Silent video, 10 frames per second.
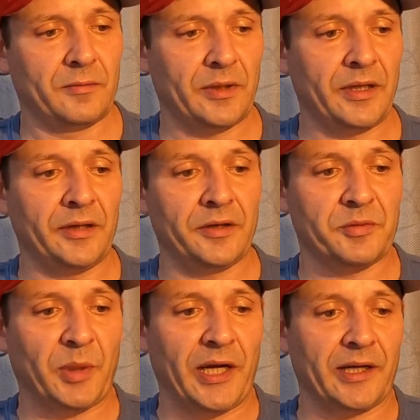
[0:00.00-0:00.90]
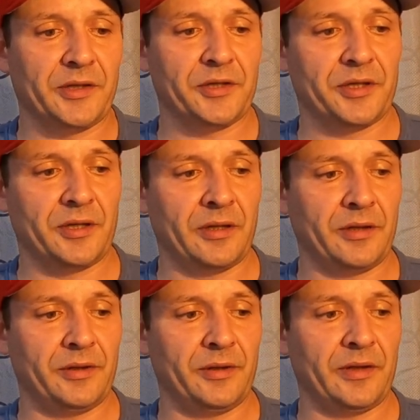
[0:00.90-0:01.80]
Really nice package.
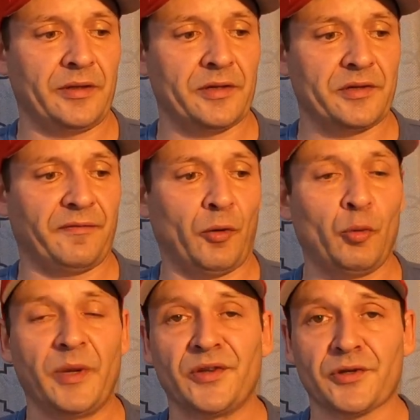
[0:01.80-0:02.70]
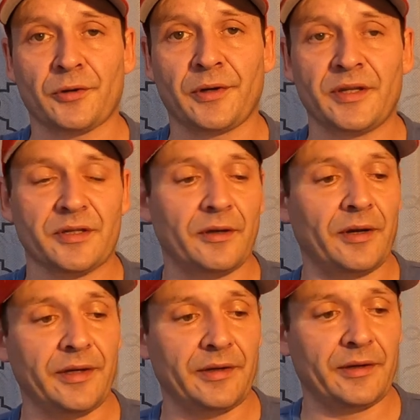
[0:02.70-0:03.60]
You get this foam insert
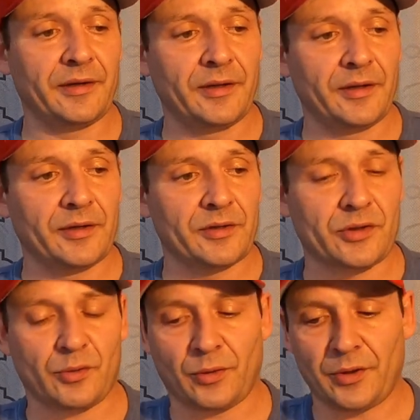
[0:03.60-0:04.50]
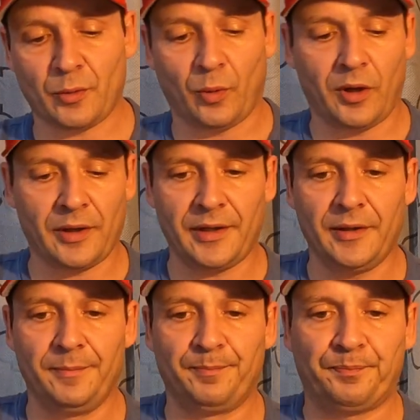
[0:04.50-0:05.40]
inside to store your quad
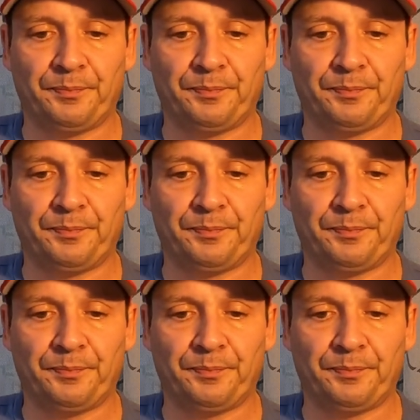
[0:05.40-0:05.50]
in.